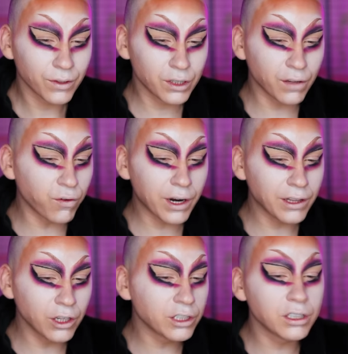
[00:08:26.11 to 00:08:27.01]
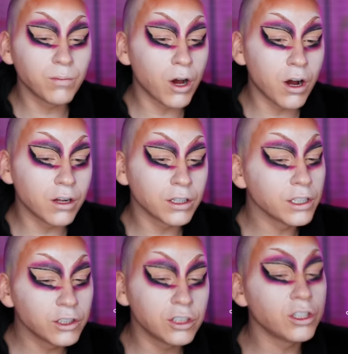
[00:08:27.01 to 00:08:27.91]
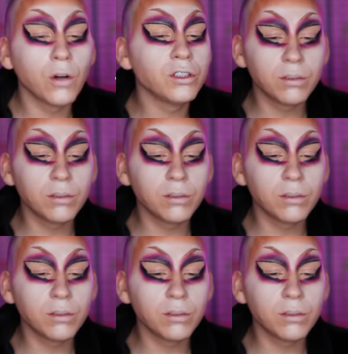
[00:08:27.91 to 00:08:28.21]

Does the forehead look small? It's so